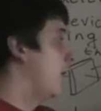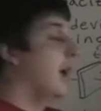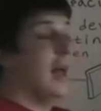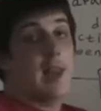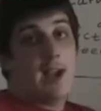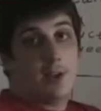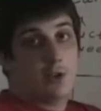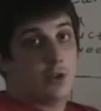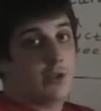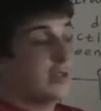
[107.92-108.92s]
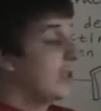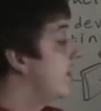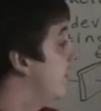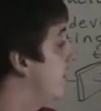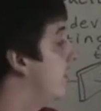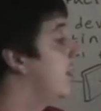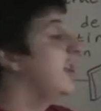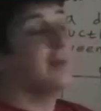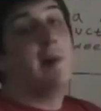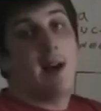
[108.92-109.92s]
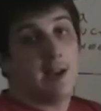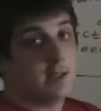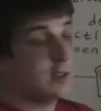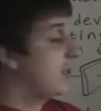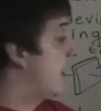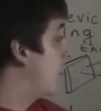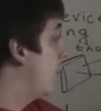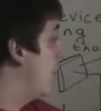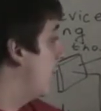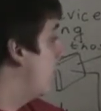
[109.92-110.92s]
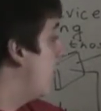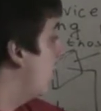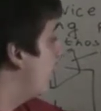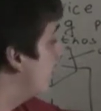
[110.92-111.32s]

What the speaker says: electrons, these minuses, are gonna go